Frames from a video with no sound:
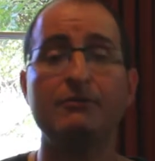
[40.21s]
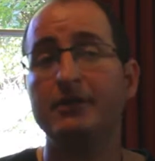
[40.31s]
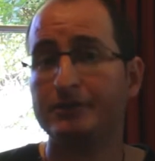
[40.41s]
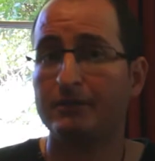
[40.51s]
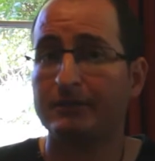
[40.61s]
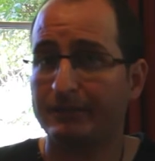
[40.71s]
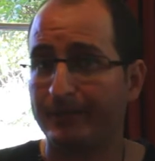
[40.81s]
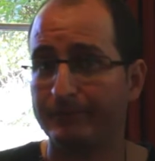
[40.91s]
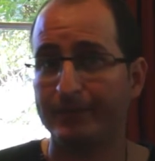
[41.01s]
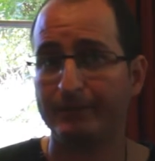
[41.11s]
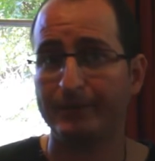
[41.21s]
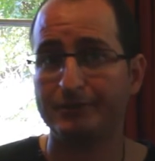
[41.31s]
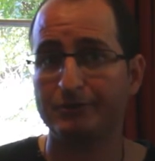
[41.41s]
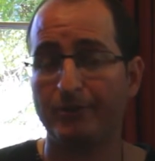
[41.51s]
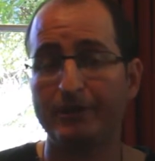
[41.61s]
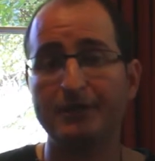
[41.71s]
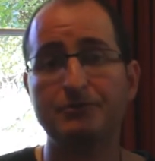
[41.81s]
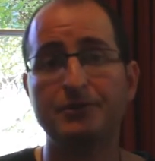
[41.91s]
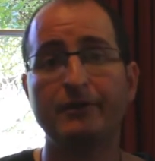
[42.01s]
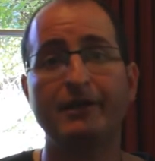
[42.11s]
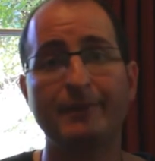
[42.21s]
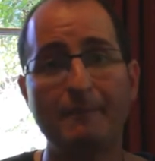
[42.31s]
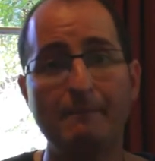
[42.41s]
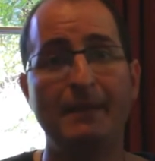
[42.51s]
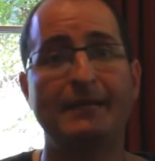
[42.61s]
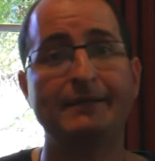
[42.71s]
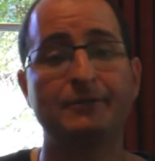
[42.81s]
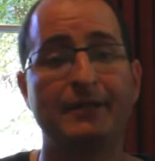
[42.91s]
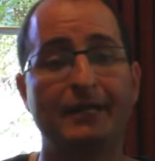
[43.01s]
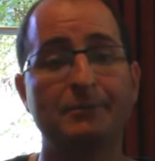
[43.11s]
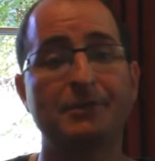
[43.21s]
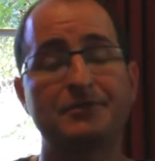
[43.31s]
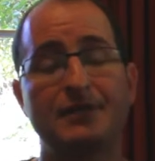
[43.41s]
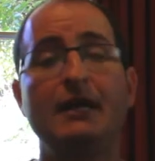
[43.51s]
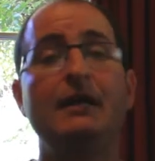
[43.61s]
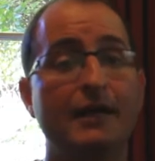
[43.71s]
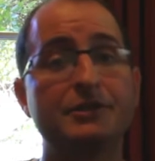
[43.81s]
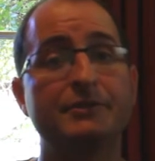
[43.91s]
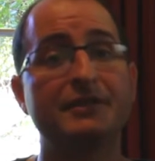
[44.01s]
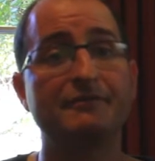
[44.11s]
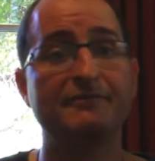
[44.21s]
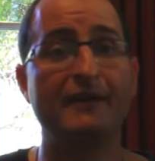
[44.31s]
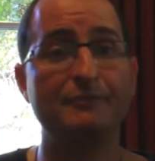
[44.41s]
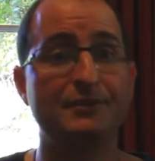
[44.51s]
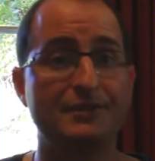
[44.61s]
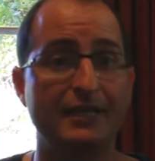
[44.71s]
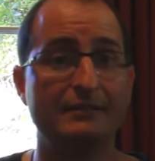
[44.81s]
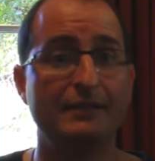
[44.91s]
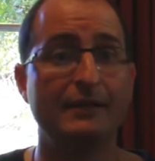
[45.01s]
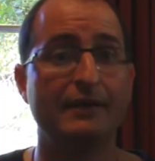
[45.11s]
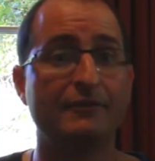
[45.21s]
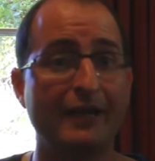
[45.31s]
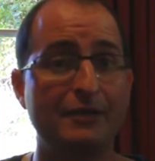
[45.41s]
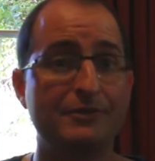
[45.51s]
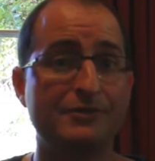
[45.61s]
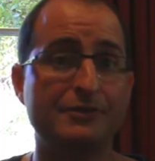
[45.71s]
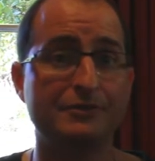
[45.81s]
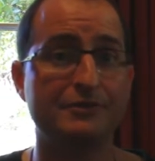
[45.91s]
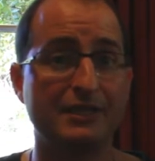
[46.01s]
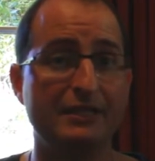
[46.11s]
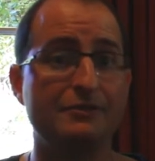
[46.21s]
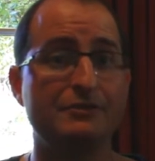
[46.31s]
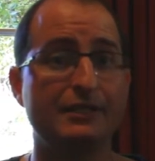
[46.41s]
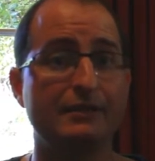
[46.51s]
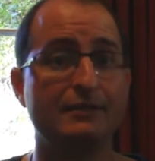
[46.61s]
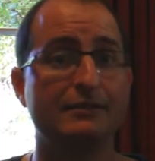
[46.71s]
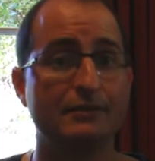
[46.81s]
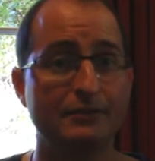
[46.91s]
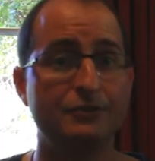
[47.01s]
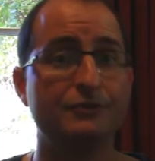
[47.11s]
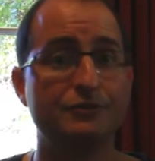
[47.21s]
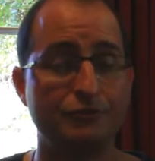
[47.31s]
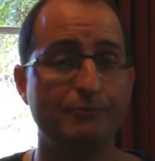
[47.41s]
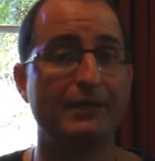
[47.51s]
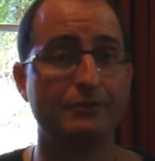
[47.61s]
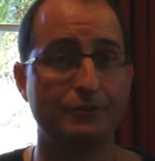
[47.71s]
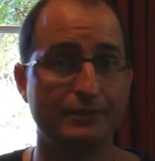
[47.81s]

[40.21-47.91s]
we're not talking about recreational markets, we're talking about medical cannabis. So we say 5% of cannabis users in New Zealand use for medical